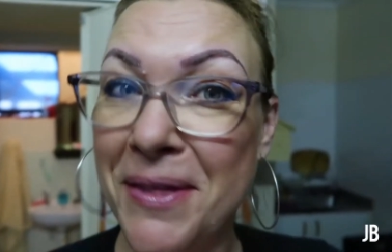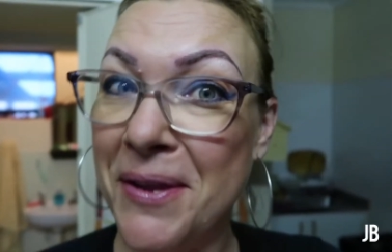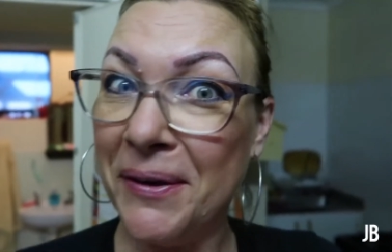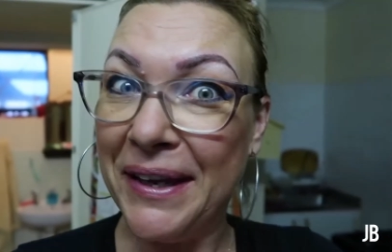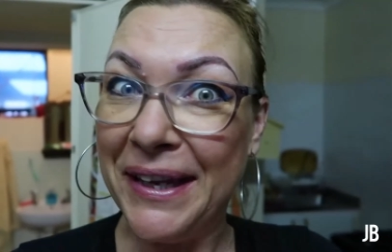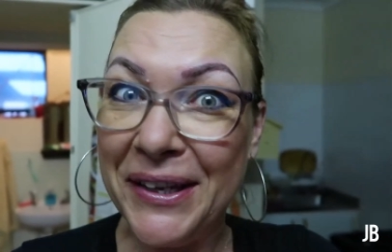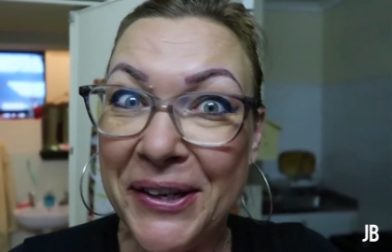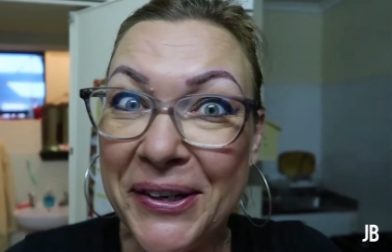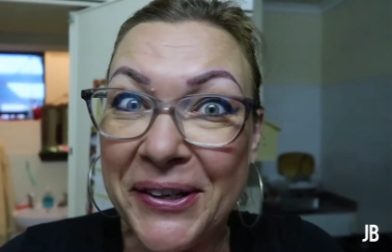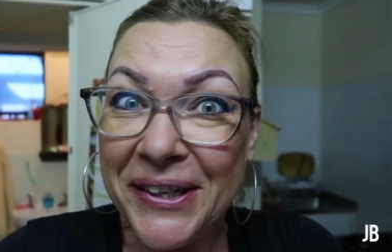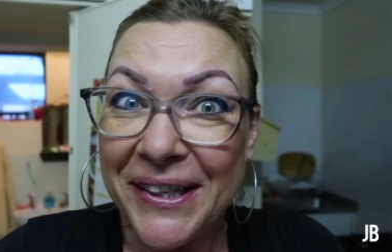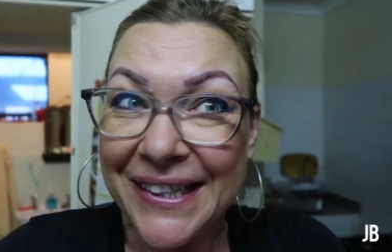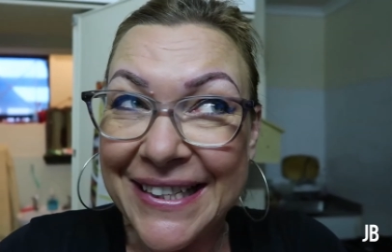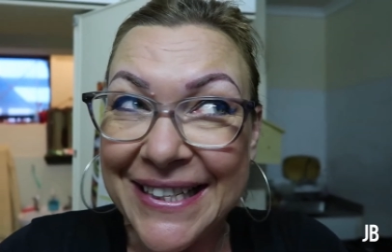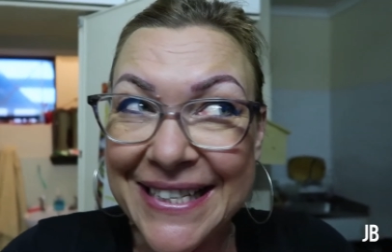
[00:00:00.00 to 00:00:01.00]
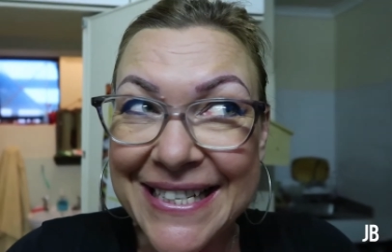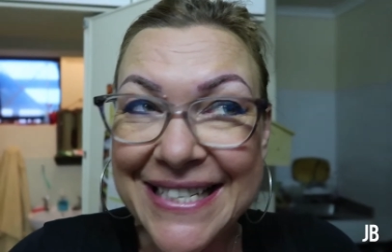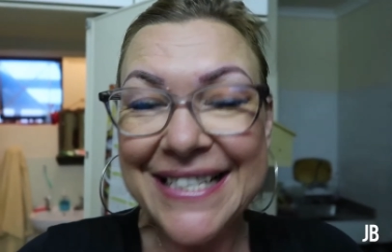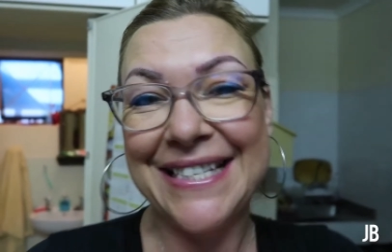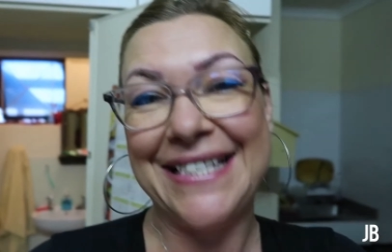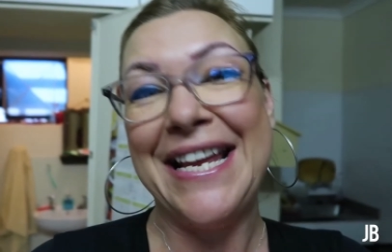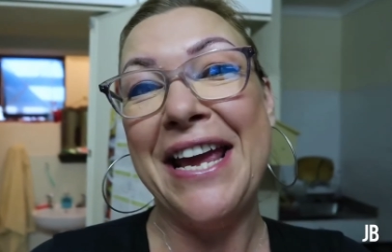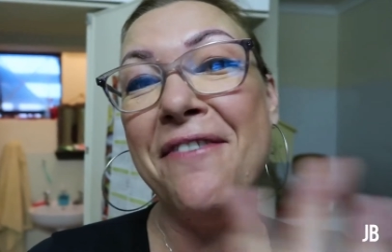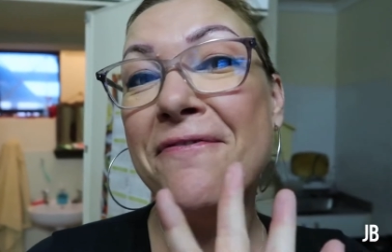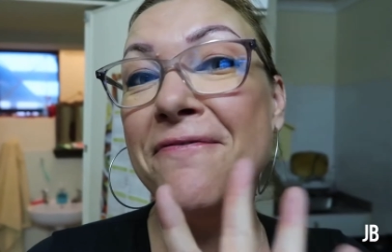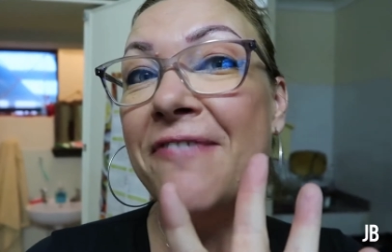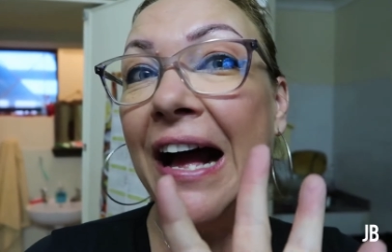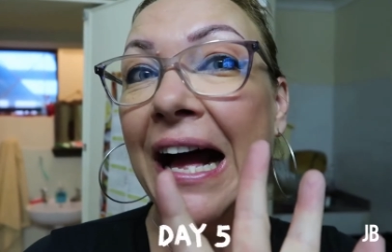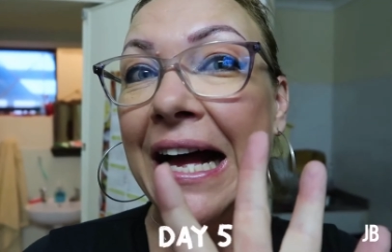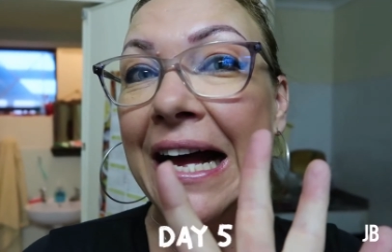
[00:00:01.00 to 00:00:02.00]
Looking good, it's day
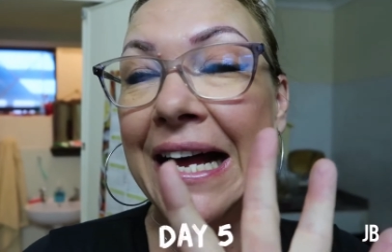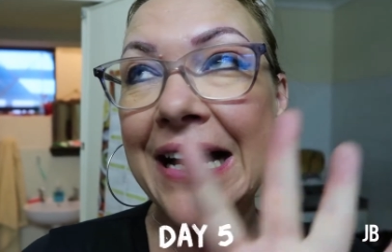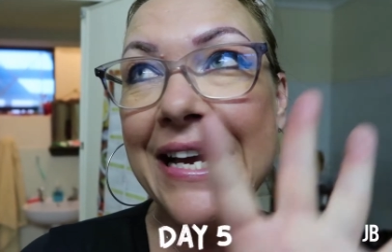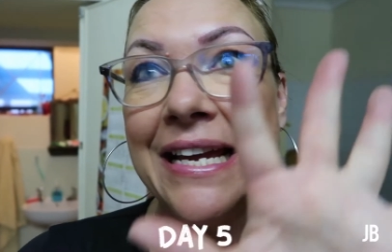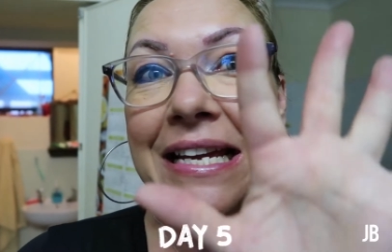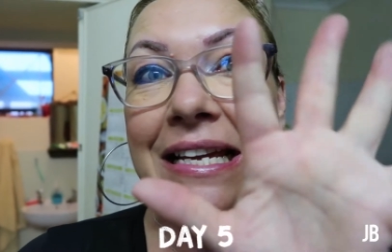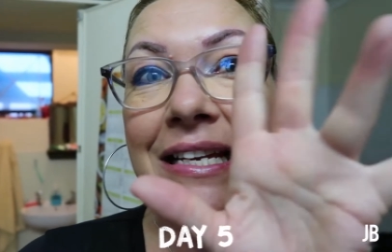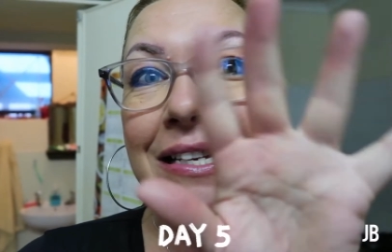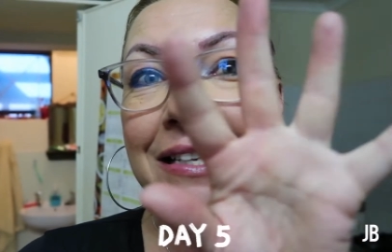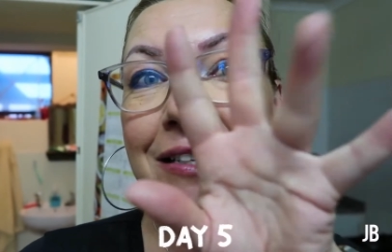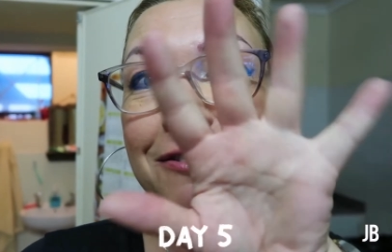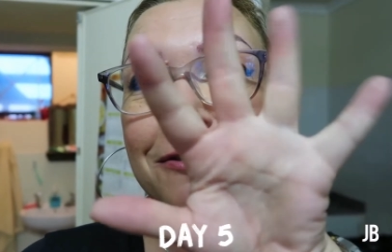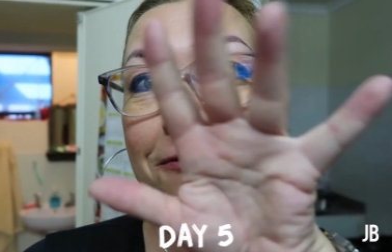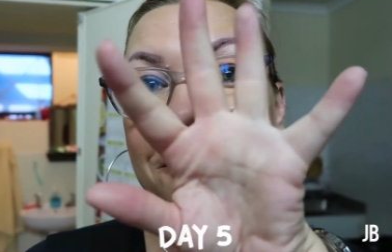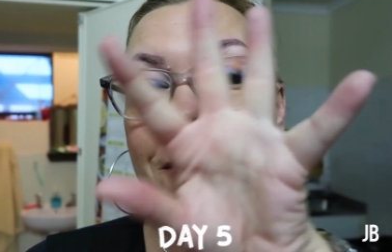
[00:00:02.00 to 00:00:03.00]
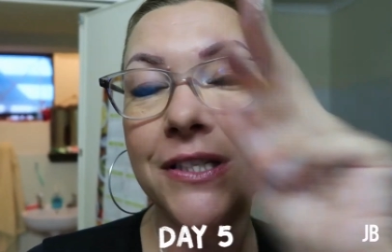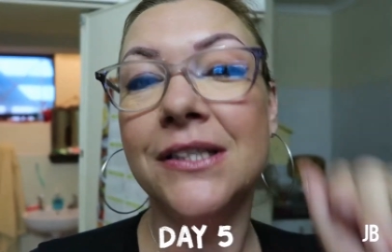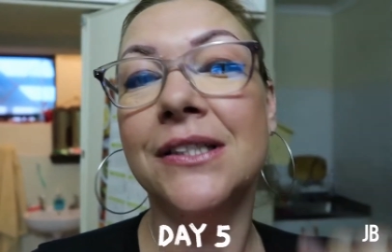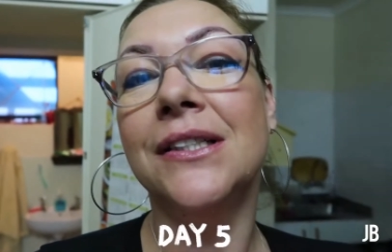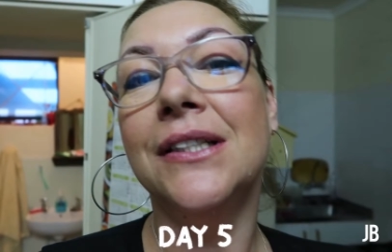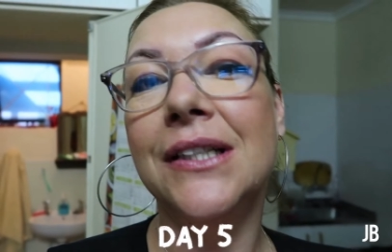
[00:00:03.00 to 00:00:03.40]
five.